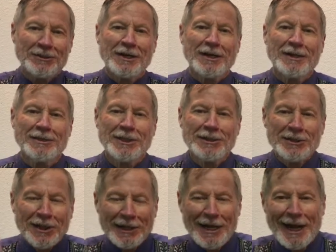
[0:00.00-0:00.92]
they
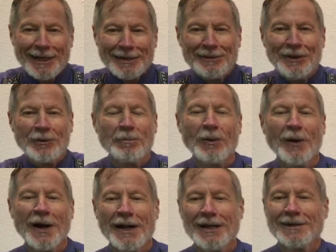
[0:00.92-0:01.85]
disconnect in their
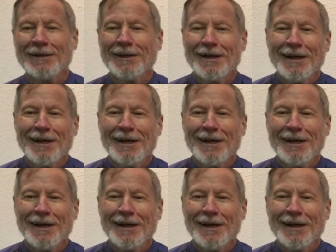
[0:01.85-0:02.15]
brain,